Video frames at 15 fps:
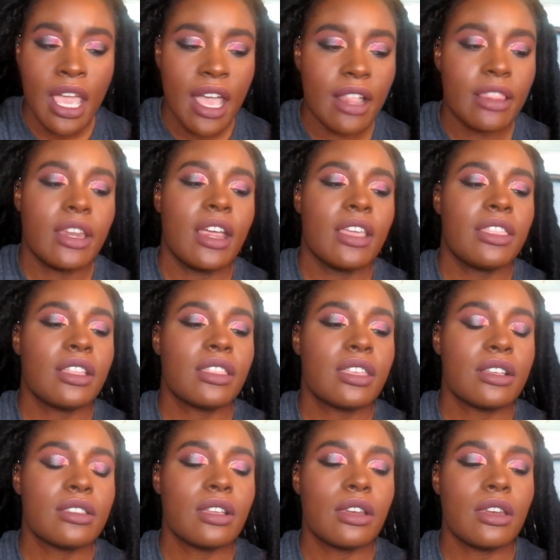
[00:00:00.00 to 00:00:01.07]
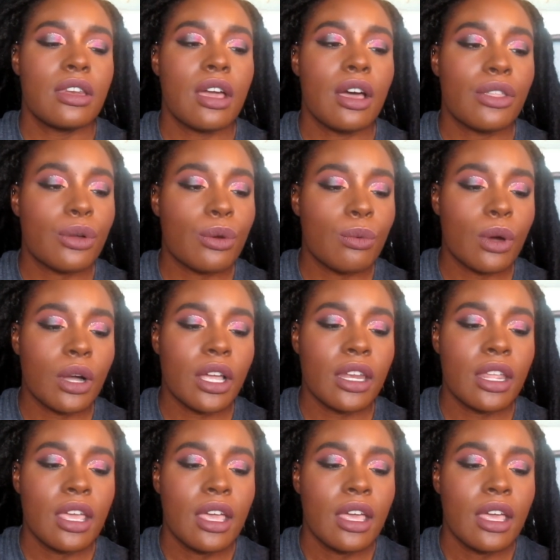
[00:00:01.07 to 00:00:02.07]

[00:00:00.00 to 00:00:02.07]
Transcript: And then I think there's another one